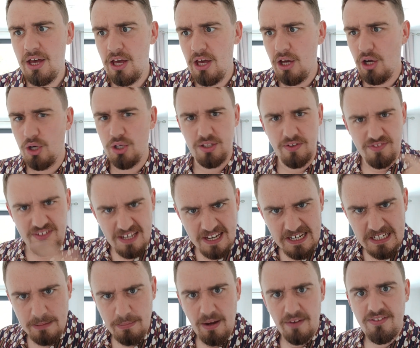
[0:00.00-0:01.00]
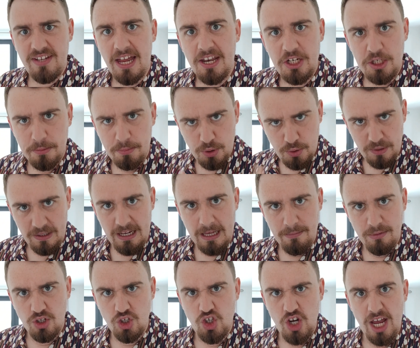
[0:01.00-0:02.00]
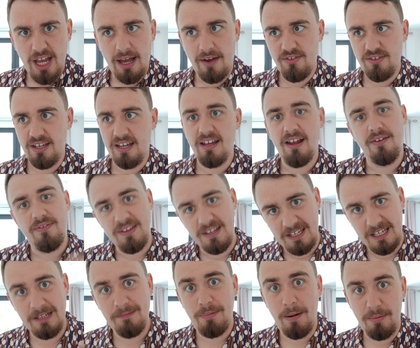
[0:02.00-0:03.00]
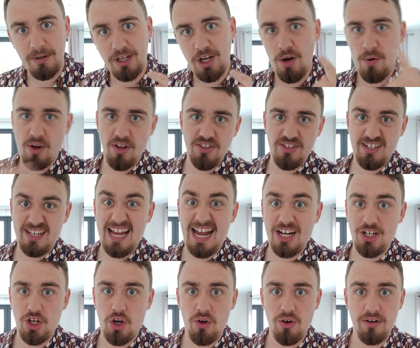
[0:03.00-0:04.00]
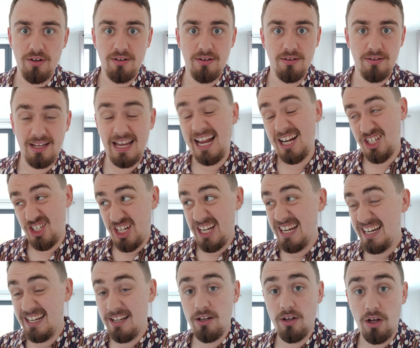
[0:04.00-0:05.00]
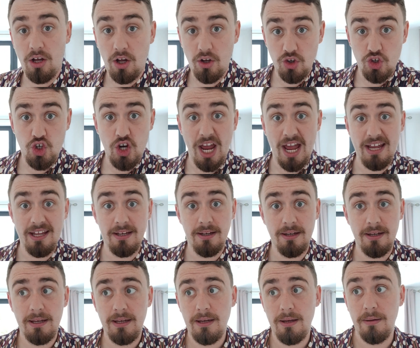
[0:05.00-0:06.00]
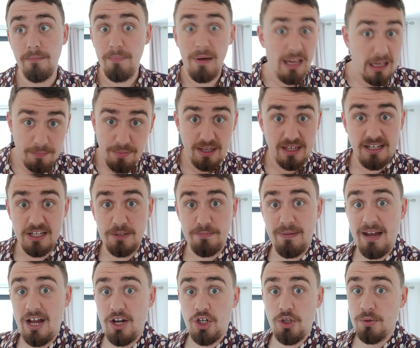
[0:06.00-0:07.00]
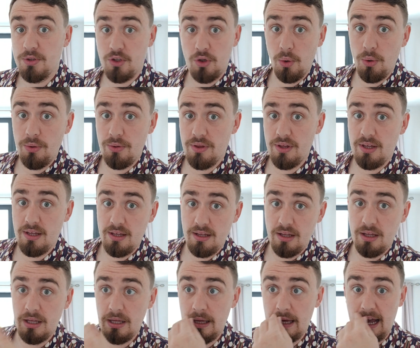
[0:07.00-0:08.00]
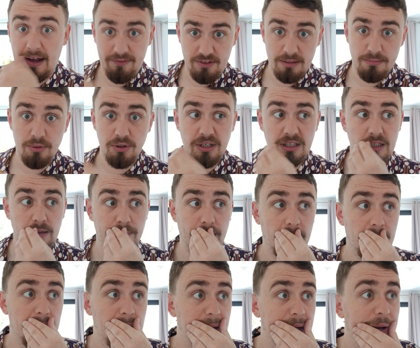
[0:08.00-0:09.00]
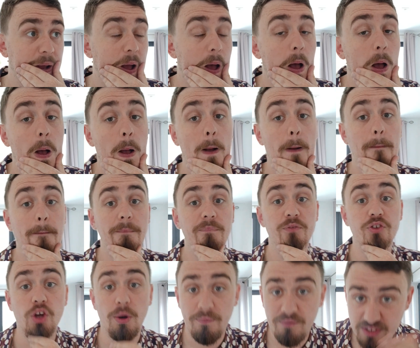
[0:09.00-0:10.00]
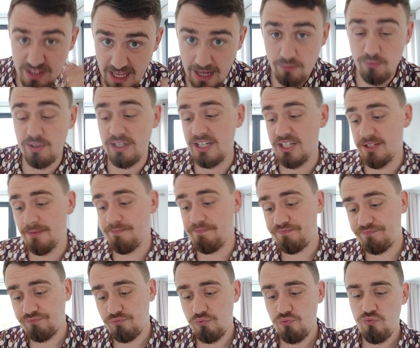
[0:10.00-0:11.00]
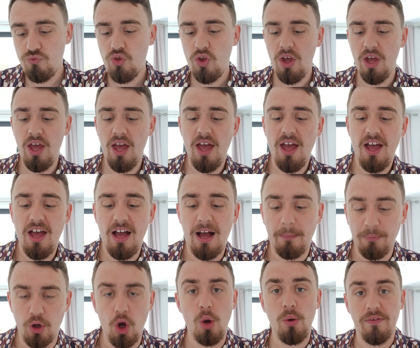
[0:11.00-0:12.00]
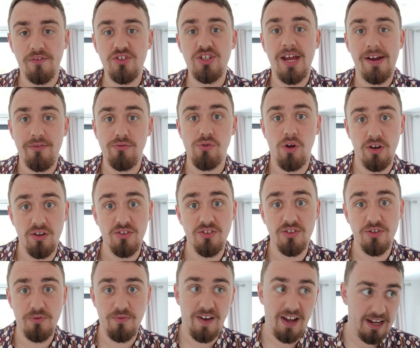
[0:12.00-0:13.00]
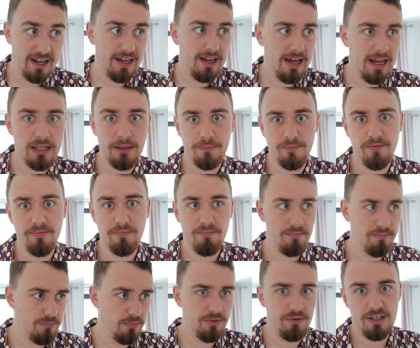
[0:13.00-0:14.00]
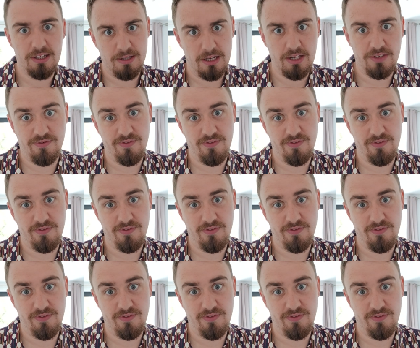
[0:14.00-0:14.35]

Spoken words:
Because they've teased a bit of tension between him and Jay, haven't they? I think he'll probably go on to cash in on Jay. Maybe in his match with Gunther after Money in the Bank. So for that reason, I'm going with Seth Rollins via help from his